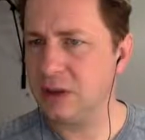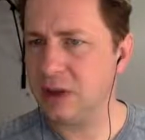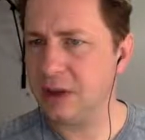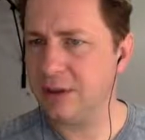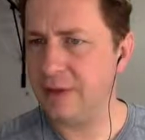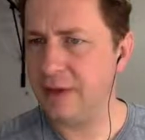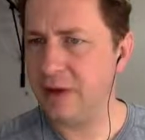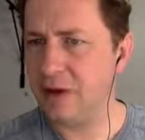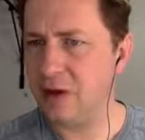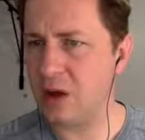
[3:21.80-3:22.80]
and
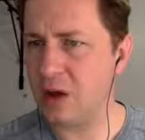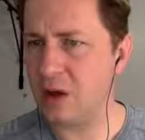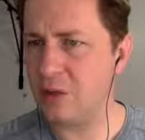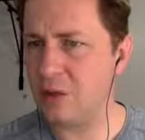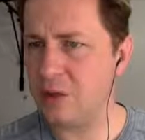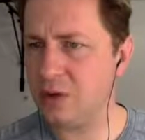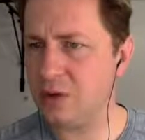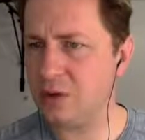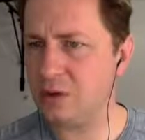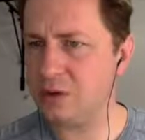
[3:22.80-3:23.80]
then I
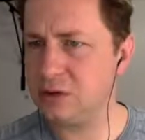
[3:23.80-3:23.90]
will